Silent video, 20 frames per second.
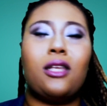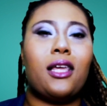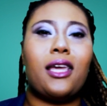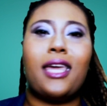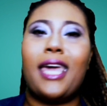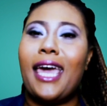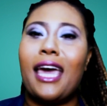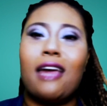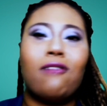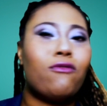
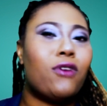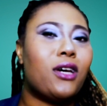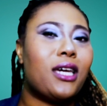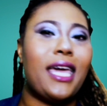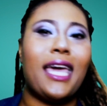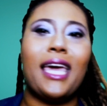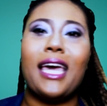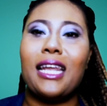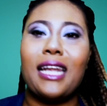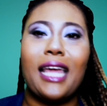Canva
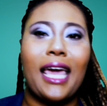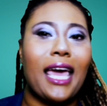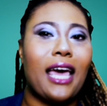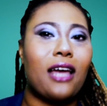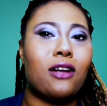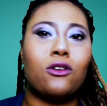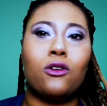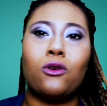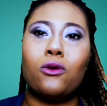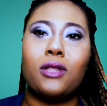can't
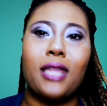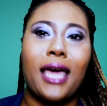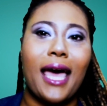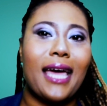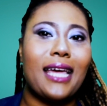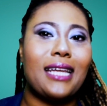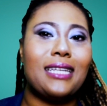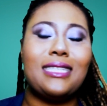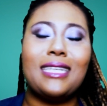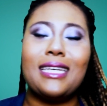handle
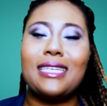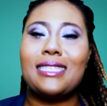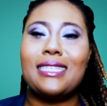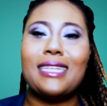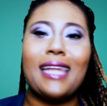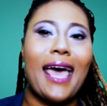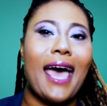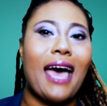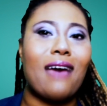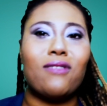that. It
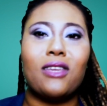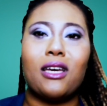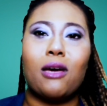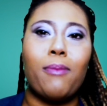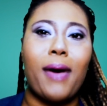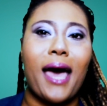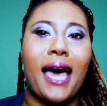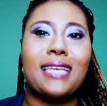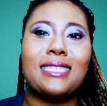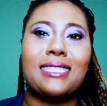doesn't have the
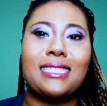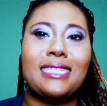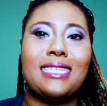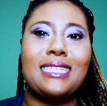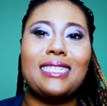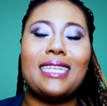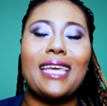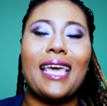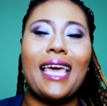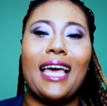capacity
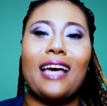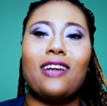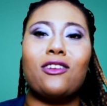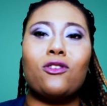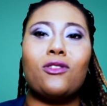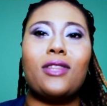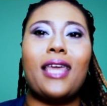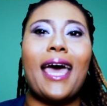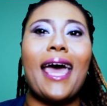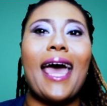to
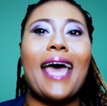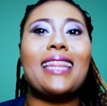handle that